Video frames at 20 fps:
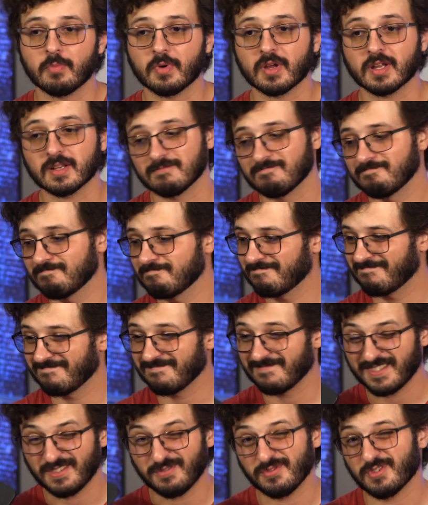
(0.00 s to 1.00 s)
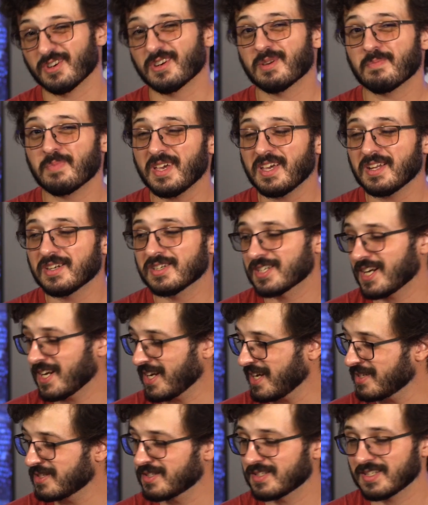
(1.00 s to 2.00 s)
But if you're in a pinch, I
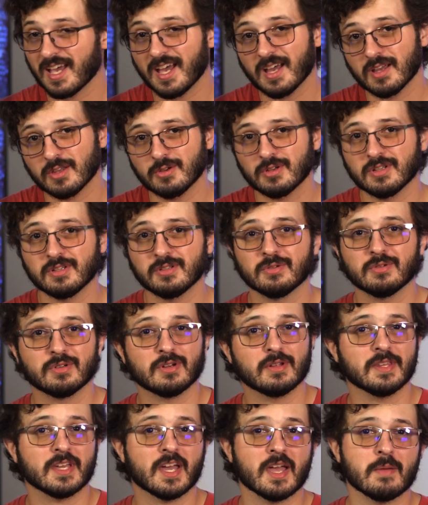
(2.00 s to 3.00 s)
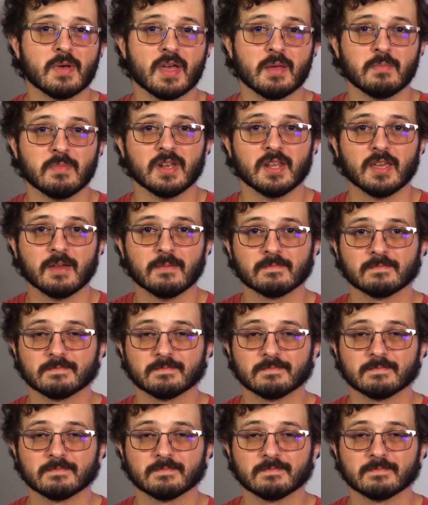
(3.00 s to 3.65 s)
guess, yeah, you can do it on the iPad mini.